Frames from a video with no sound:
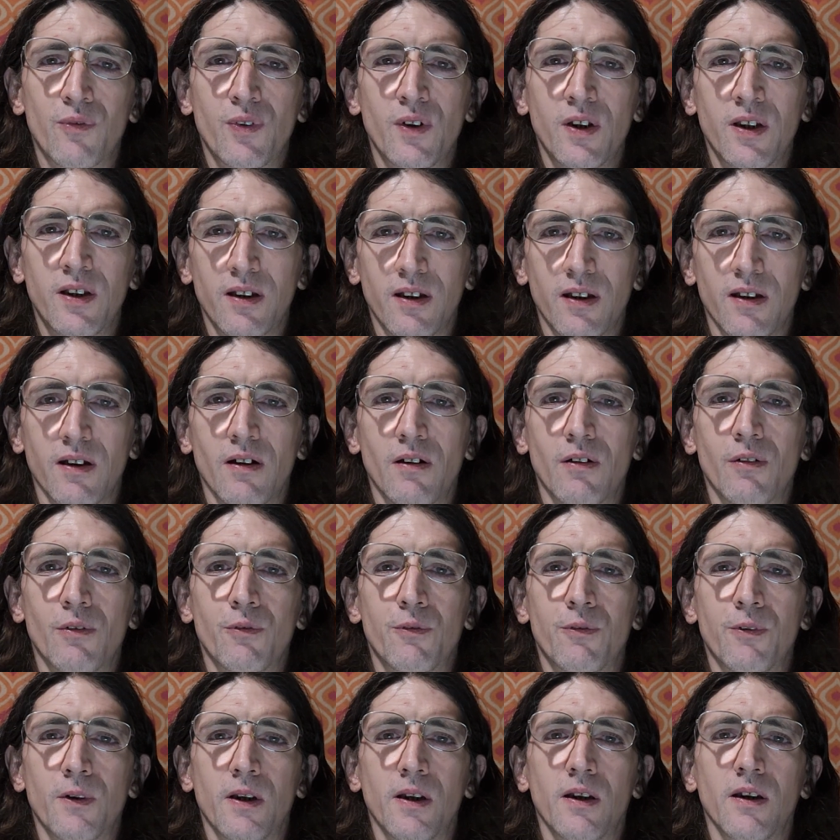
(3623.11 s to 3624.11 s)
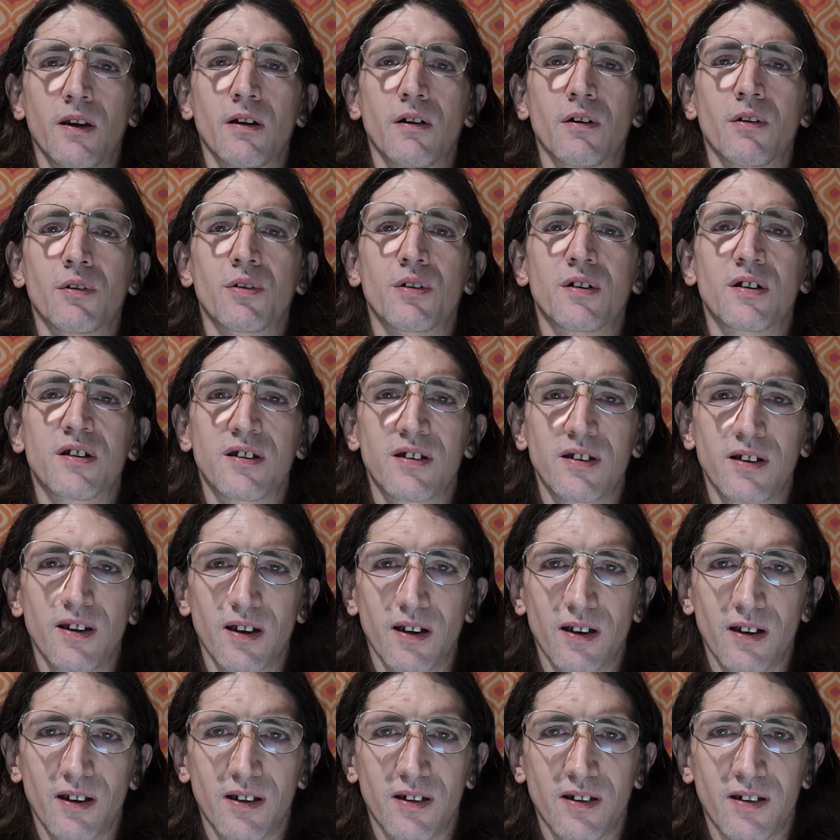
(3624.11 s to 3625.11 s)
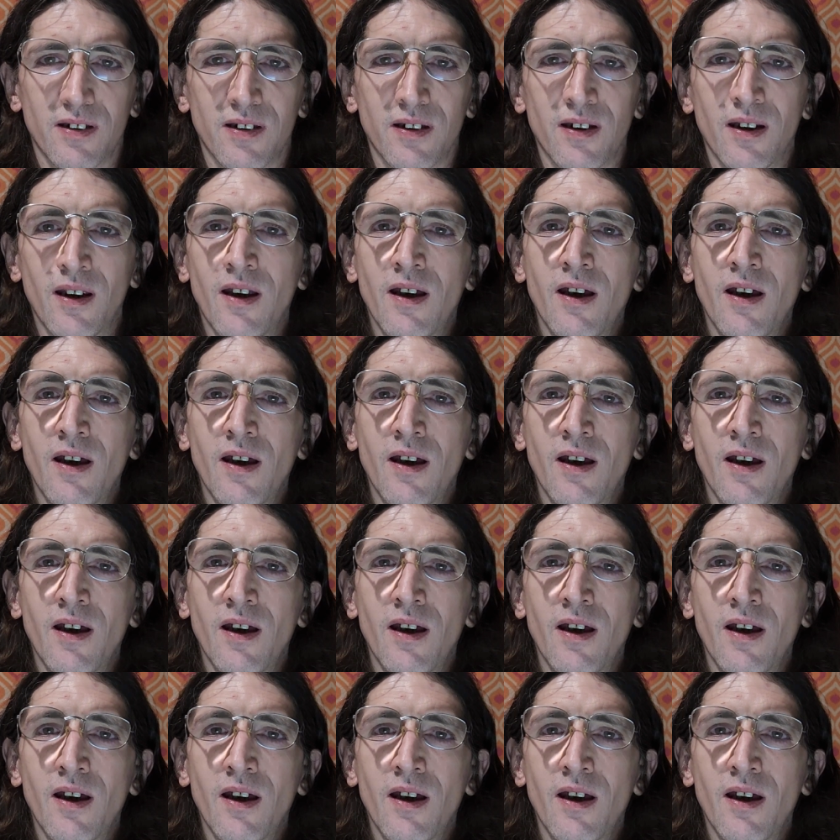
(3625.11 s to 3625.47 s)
video, video 6.